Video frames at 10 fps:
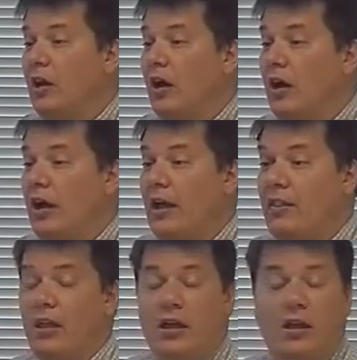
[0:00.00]

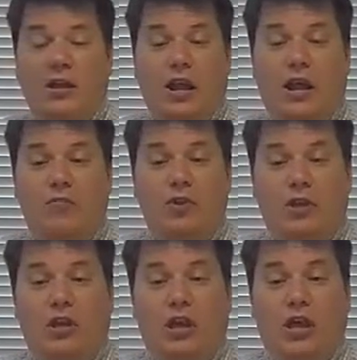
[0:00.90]
and then
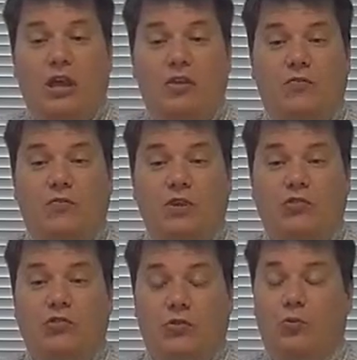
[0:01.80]
having a
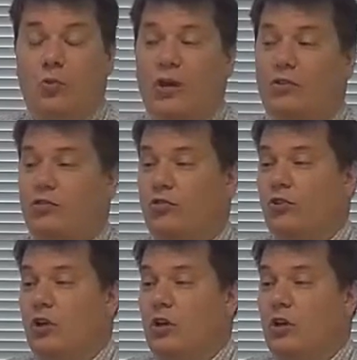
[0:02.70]
feature-rich